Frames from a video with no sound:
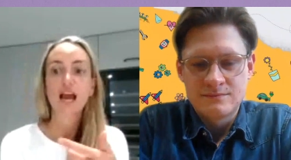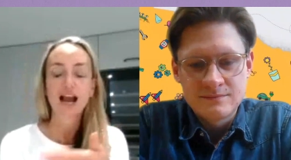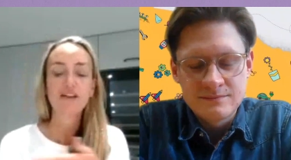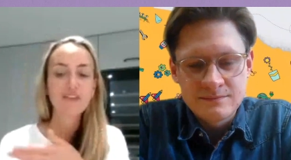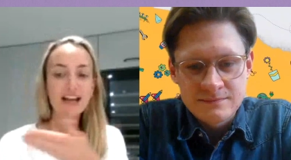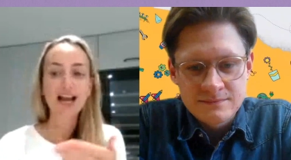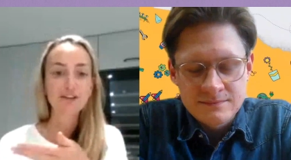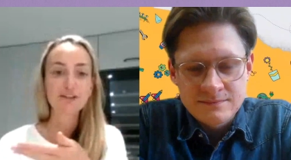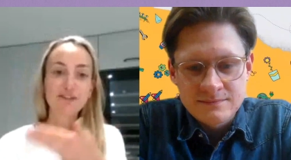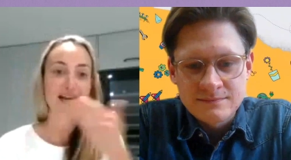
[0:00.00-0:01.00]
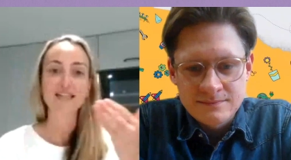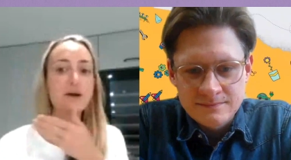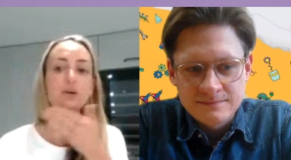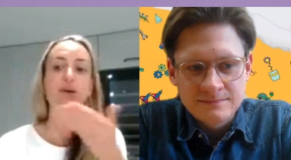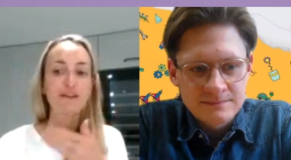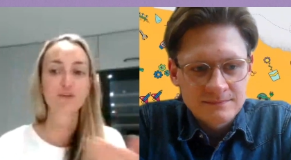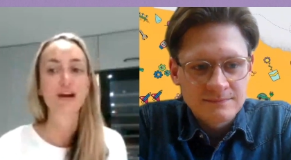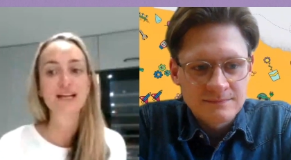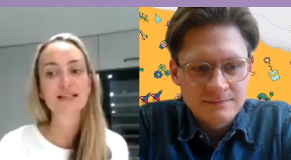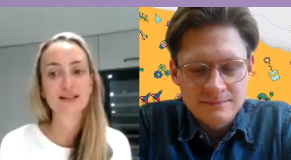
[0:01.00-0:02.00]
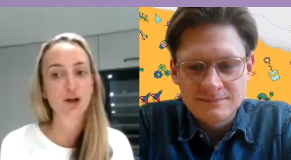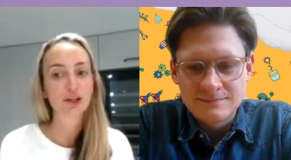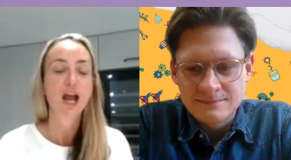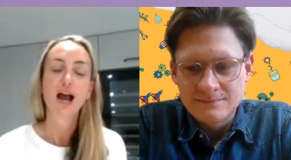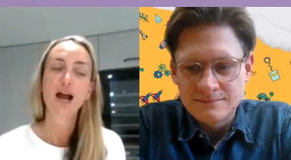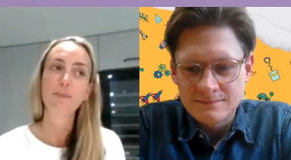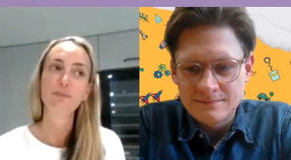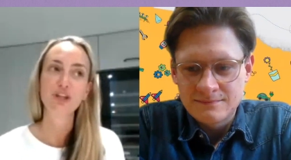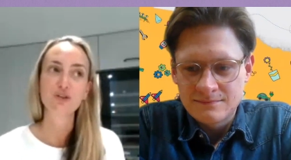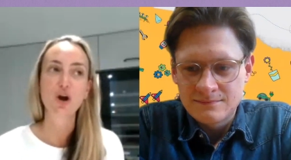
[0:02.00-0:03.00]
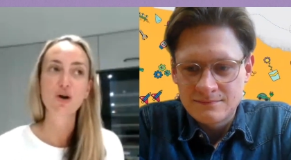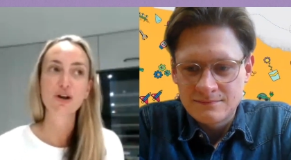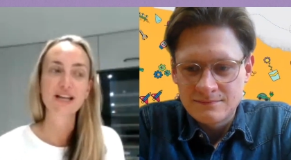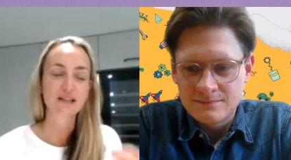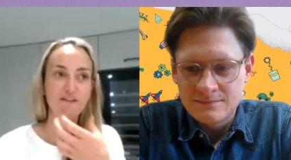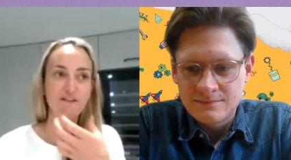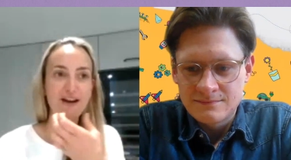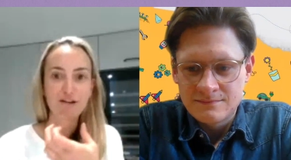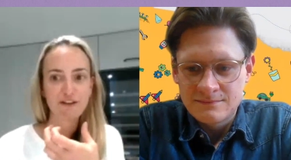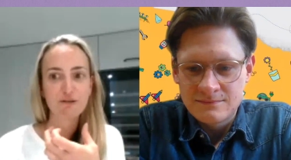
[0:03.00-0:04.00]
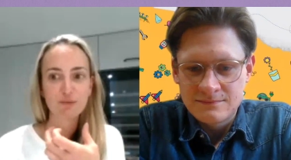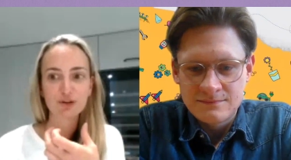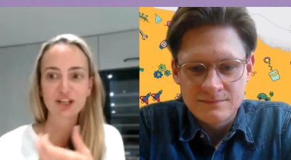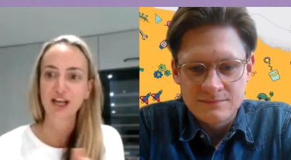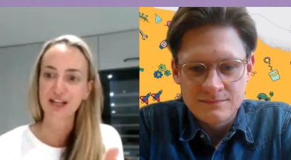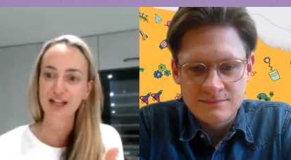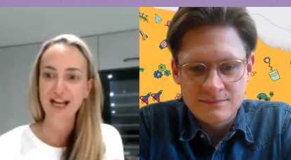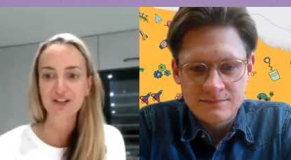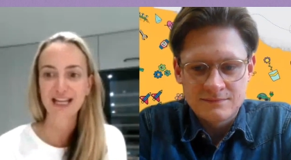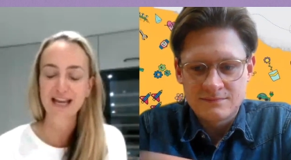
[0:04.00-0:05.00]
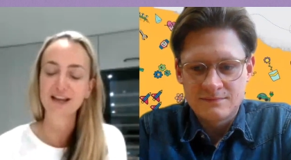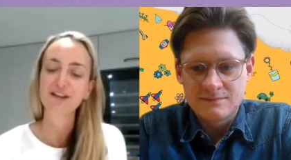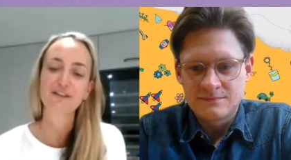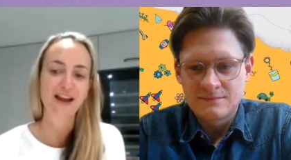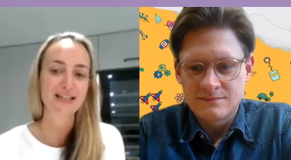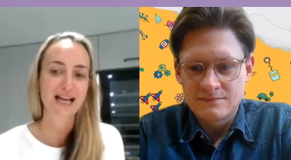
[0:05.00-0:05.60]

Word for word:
Speaker 1: and that can affect how you have your braces on um, your tongue is very very muscular and actually it can